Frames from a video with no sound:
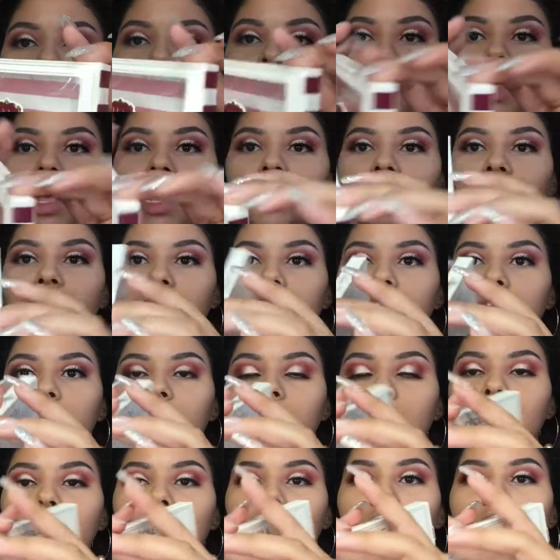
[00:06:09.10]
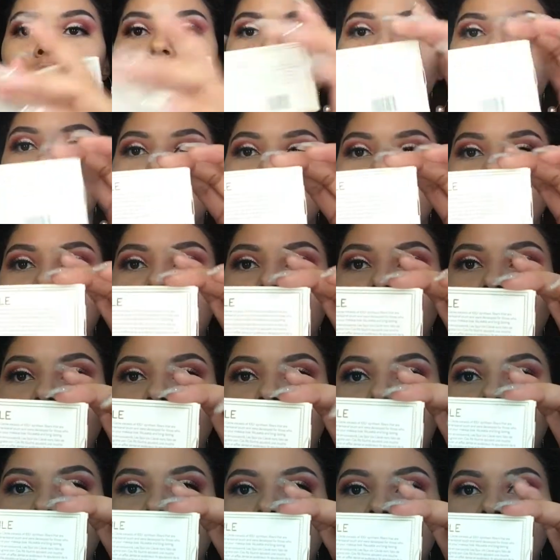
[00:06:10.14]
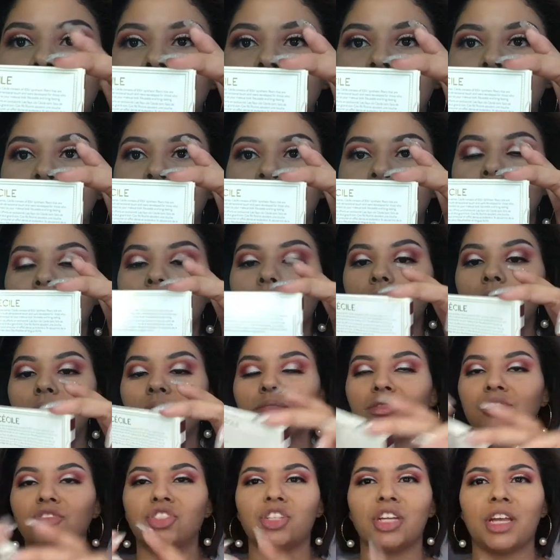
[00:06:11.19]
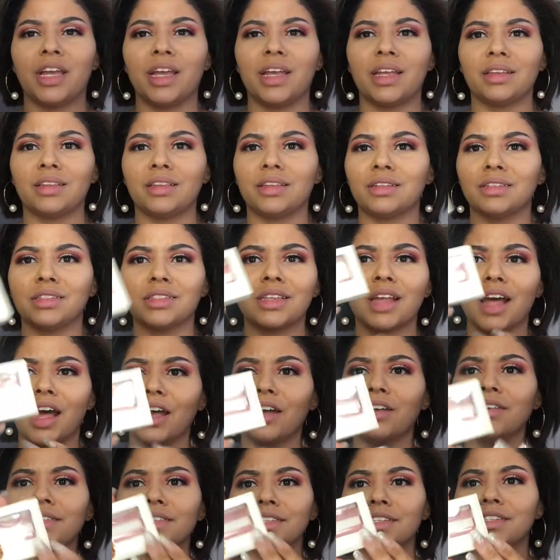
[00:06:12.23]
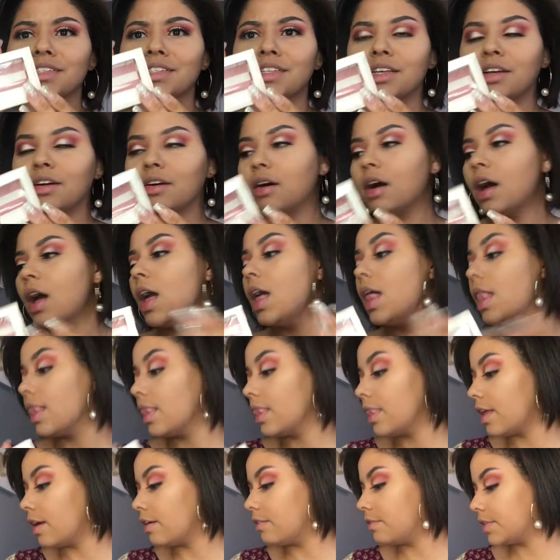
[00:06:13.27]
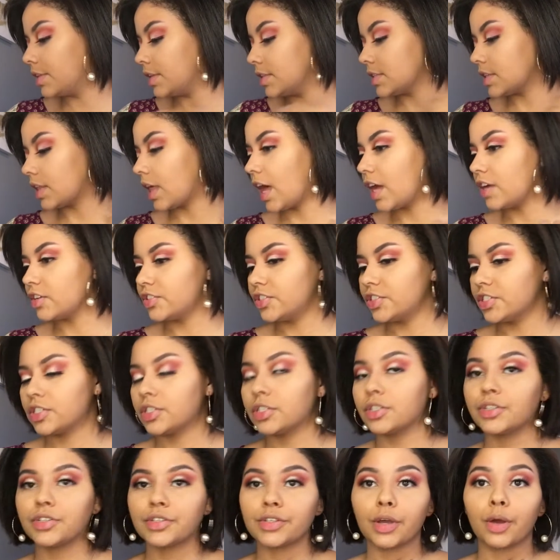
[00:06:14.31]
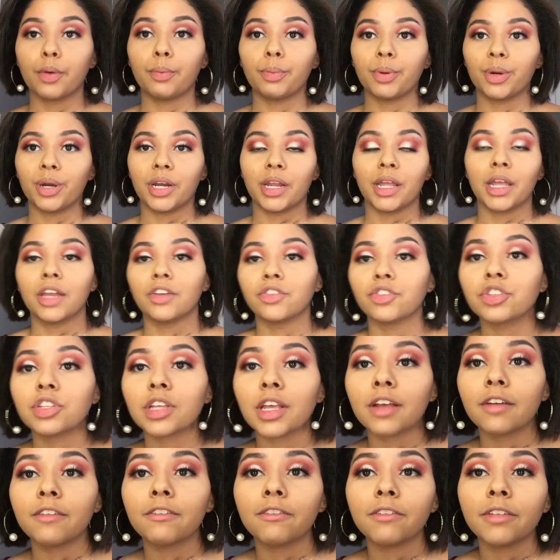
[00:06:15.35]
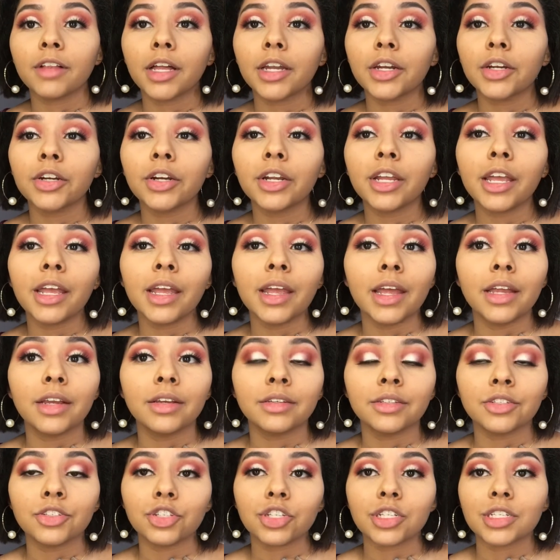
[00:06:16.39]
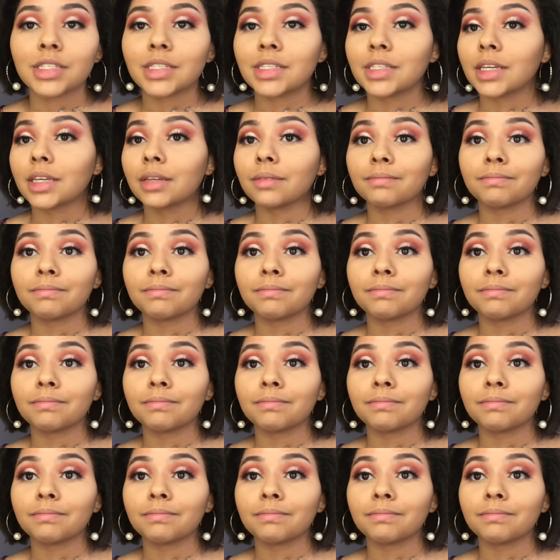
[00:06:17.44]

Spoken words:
of Lashes in the shade Cecile, the style Cecile. Love these lashes, they're so pretty and just like fluttery and just